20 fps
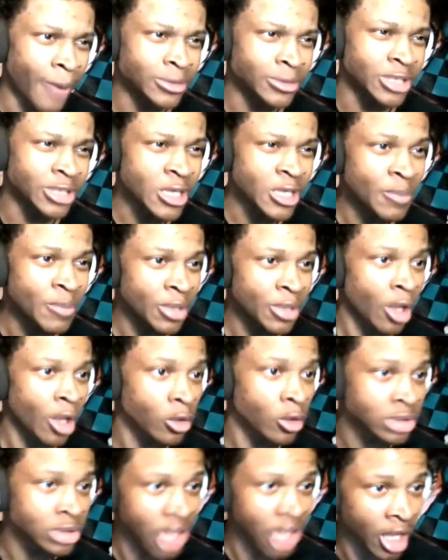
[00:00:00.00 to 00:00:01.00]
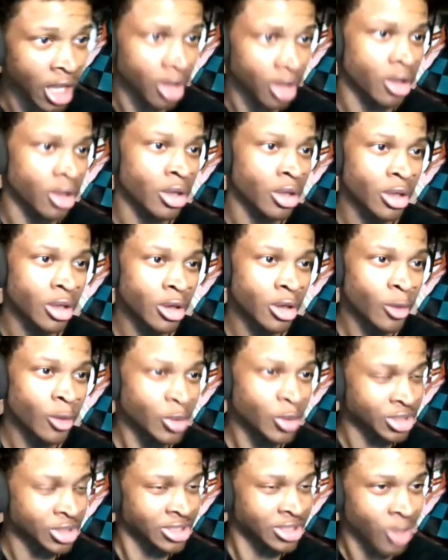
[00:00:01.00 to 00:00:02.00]
TBO Zay
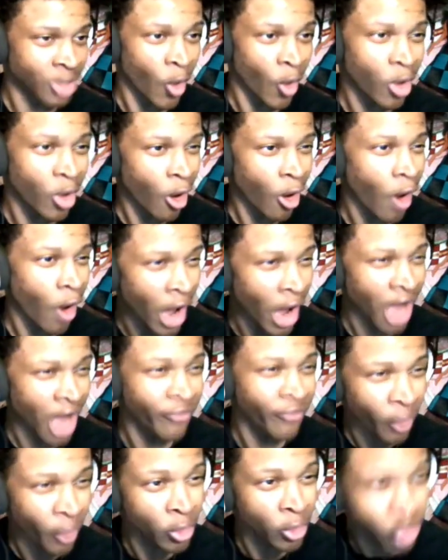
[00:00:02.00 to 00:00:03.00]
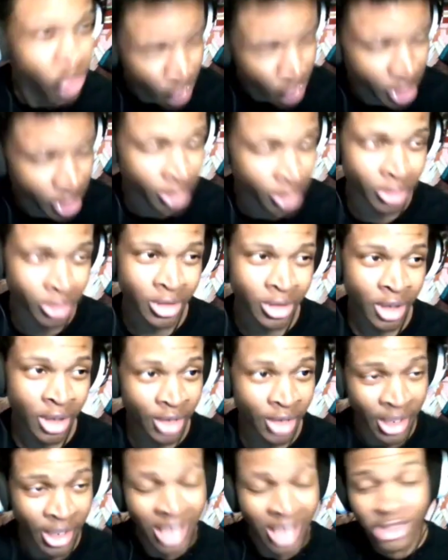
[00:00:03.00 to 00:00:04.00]
with the song called Afro Drill.
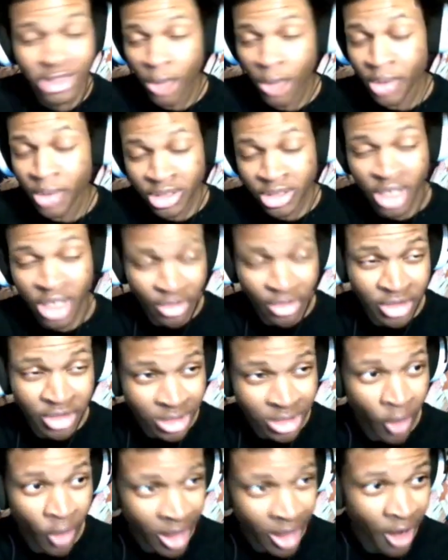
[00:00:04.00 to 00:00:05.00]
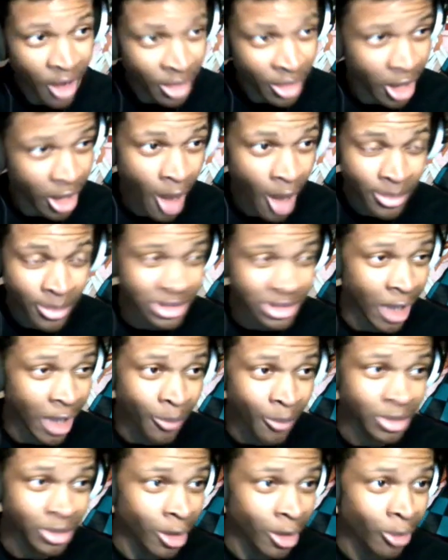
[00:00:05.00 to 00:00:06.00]
Now y'all told me to check this song out in the comments down
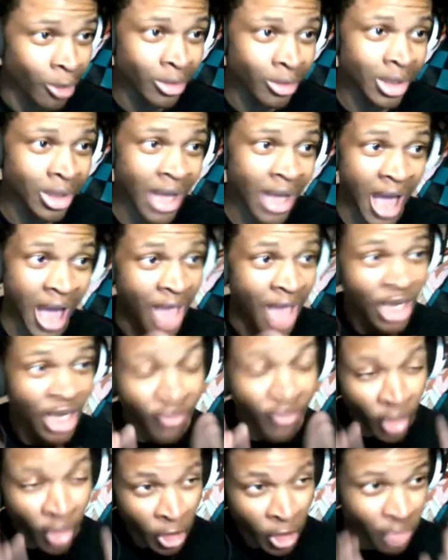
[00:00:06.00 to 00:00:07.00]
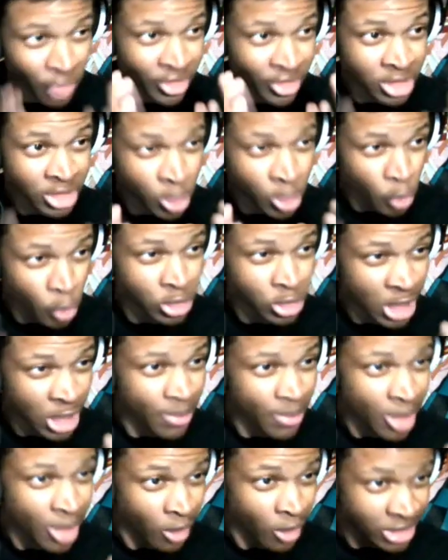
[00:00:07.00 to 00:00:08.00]
below. I never heard this dude
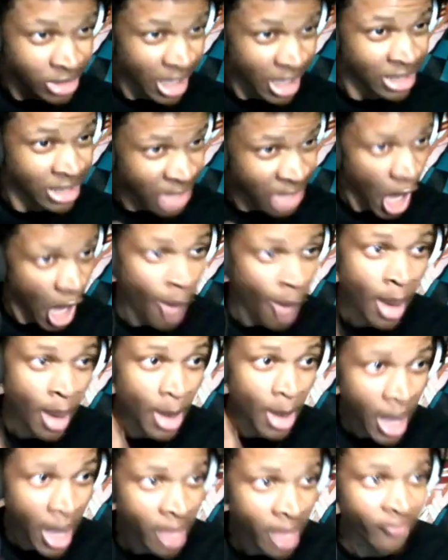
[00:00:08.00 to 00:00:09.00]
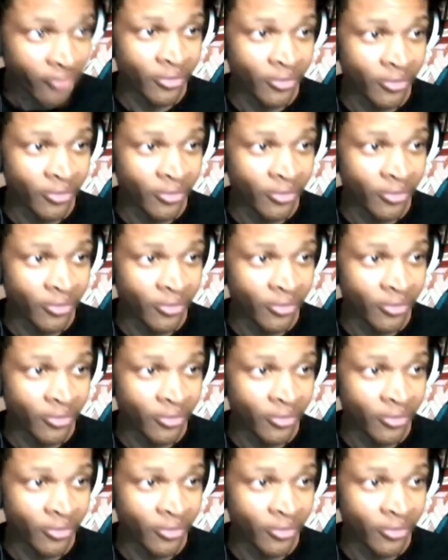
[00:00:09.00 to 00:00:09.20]
TBO Zay a day in my life.